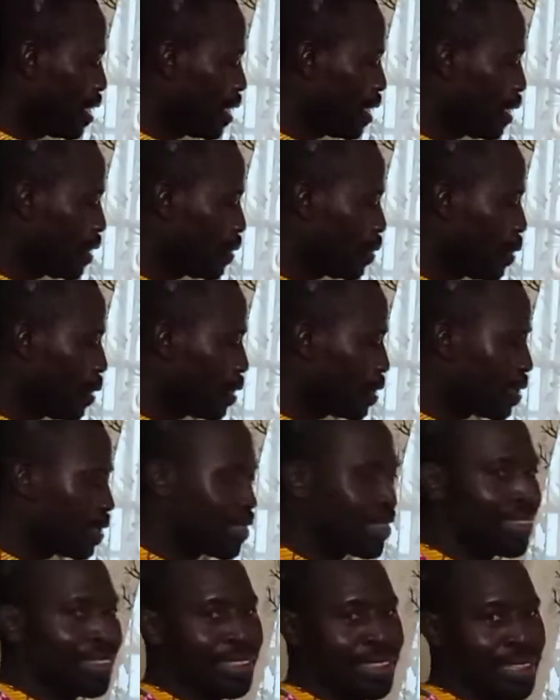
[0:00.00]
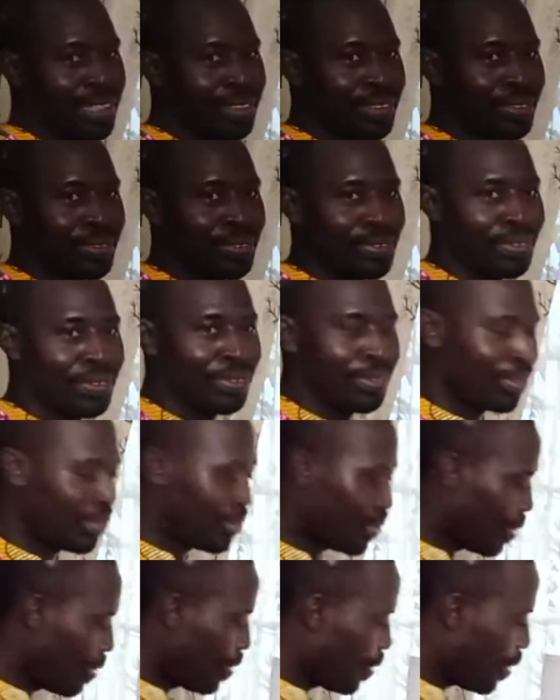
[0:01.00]
is what? 32.
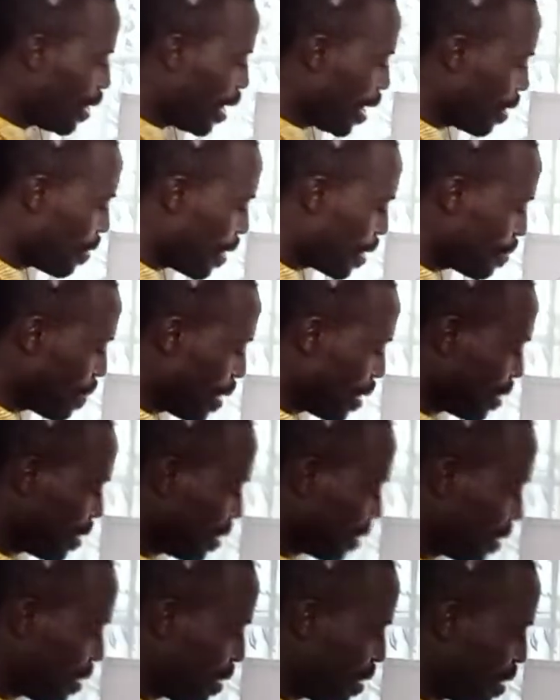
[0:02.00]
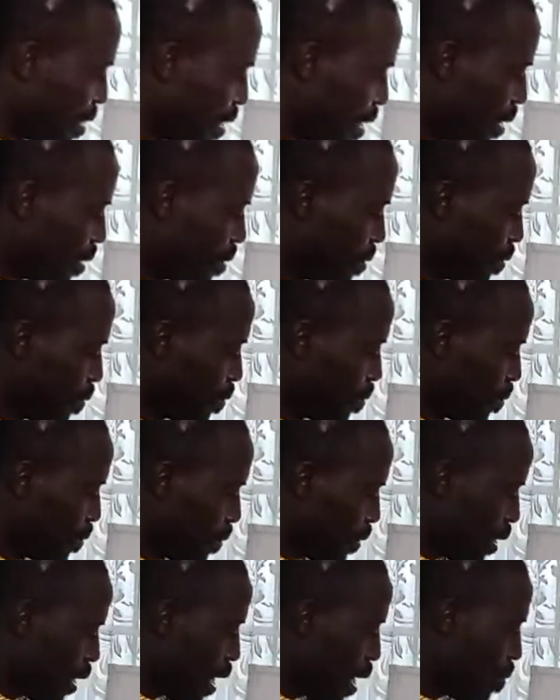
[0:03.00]
So I'll write my 16 here.
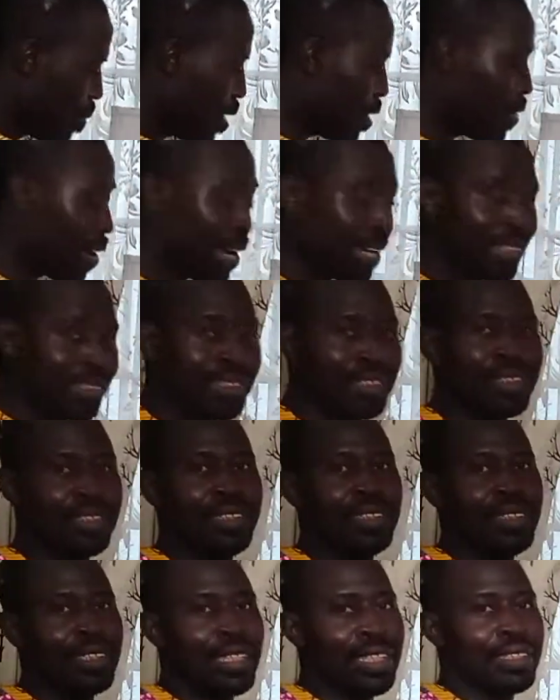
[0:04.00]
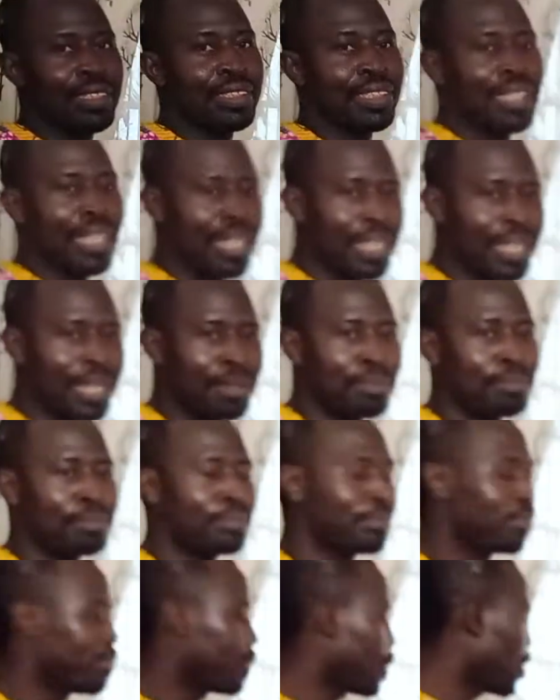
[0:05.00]
Am I right? Yes, I am.
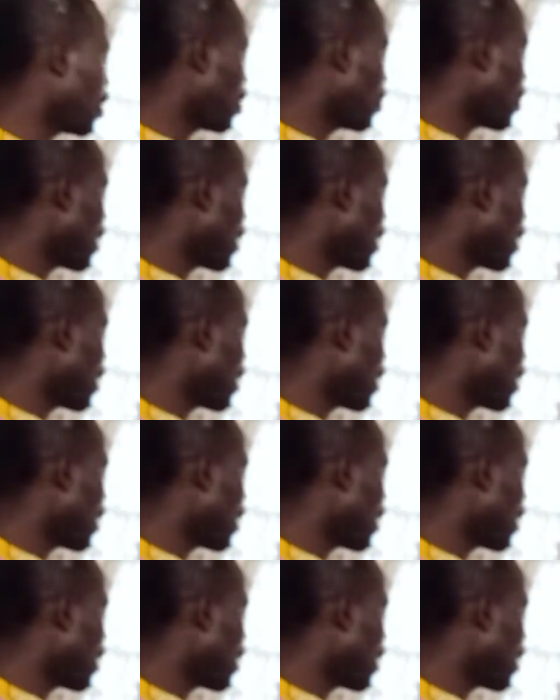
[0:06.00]
All